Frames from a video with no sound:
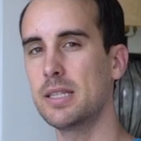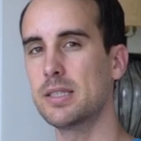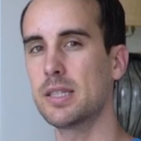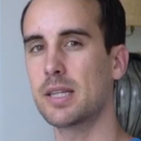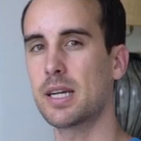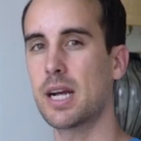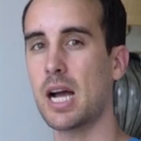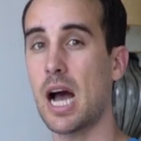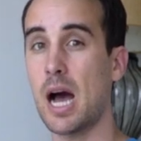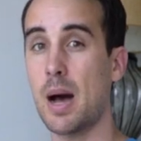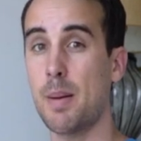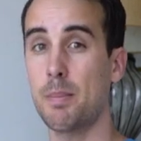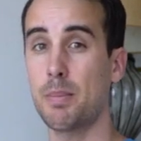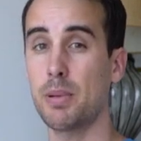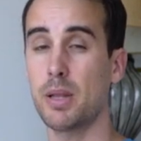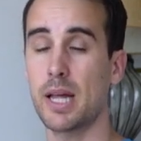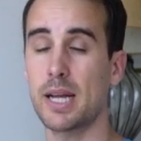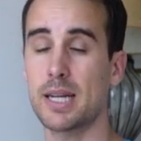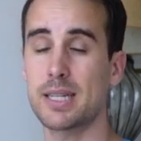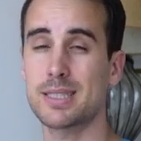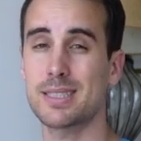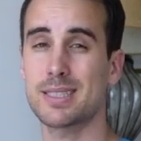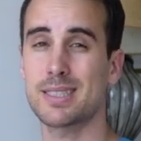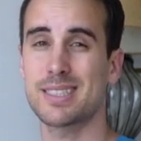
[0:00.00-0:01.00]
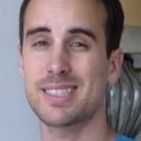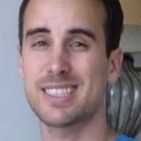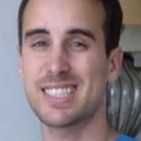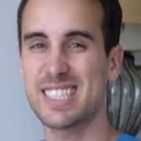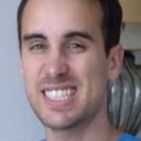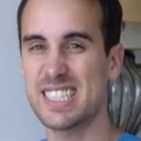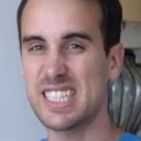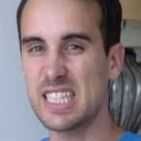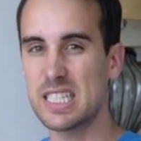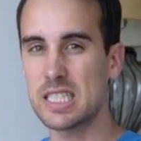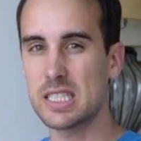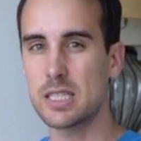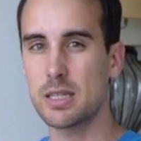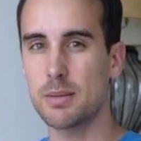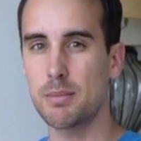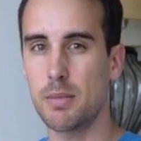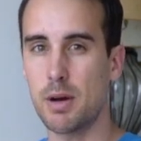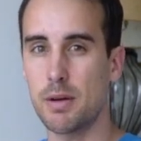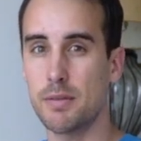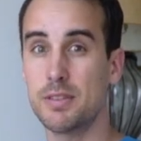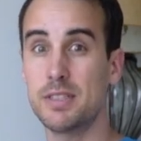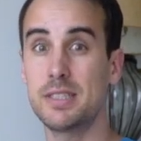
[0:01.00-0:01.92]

is a complex system of